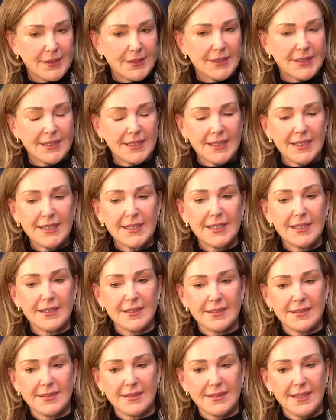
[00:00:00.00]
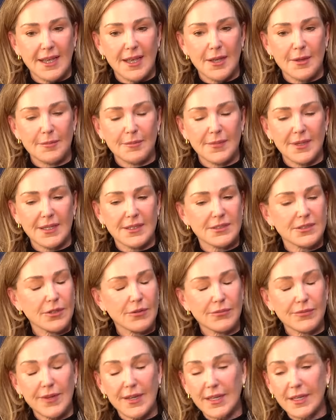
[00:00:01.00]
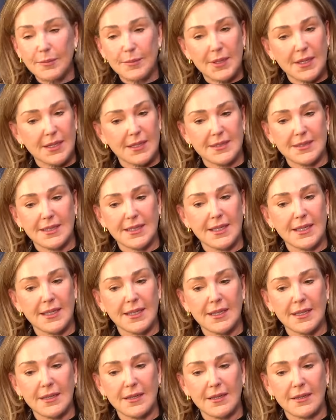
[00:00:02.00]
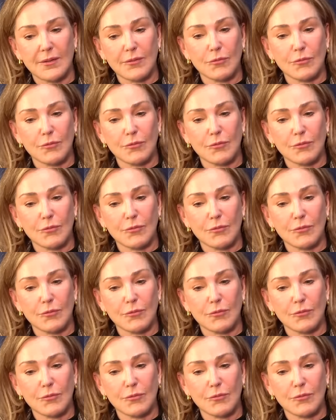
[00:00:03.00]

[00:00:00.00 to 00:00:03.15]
And he is, um, it's so funny because he